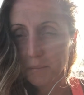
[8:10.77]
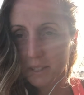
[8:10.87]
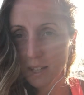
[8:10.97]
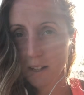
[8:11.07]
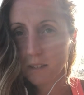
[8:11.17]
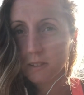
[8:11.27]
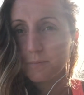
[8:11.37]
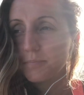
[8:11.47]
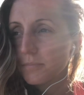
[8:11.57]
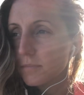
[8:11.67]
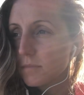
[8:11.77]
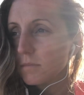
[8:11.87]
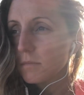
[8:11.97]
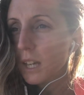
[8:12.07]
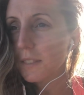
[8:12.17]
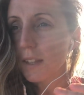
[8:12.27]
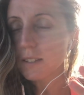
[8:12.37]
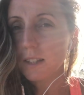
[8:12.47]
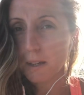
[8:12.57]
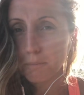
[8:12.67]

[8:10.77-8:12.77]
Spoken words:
this anger and this like